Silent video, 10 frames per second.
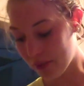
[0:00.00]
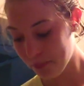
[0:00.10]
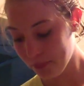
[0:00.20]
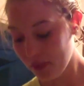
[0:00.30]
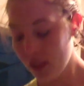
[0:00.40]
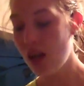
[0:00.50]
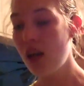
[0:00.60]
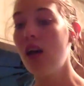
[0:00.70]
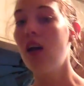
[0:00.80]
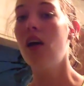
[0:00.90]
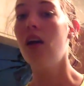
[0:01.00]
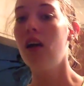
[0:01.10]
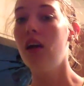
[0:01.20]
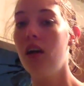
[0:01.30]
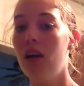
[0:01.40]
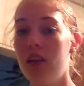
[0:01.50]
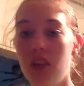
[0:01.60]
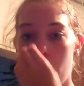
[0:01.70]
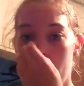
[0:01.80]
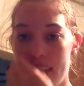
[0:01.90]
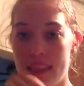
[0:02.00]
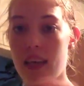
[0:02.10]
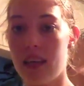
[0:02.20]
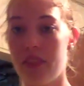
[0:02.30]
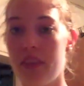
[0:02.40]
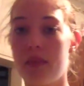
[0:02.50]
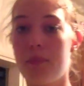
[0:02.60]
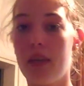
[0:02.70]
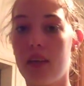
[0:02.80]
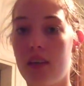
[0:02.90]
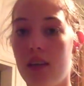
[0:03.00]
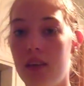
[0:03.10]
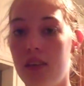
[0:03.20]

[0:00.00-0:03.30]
Wait, wait, is it a small one? No, it's like uh, this big.